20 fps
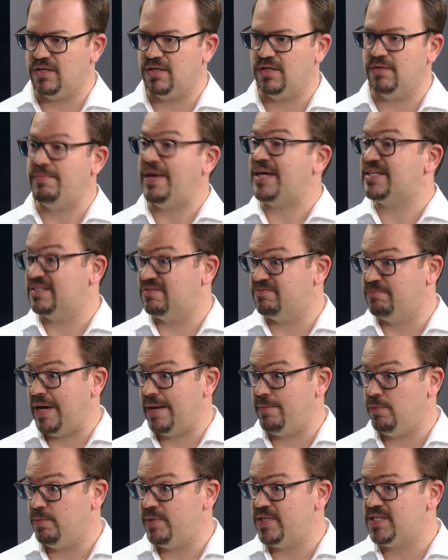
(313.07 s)
uh, massive
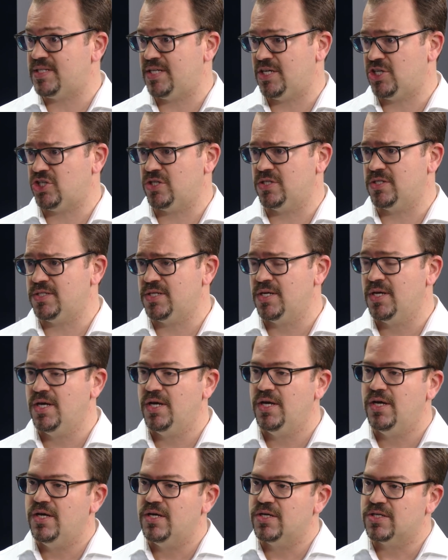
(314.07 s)
MIMO base stations,
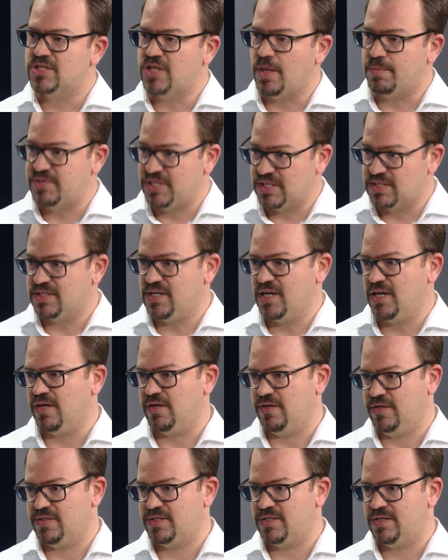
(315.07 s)
sub six
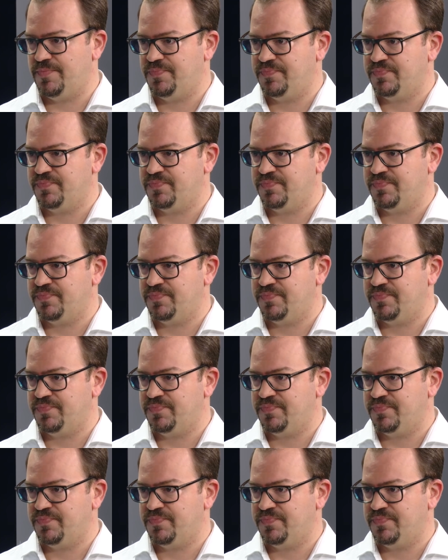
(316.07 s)
gigahertz.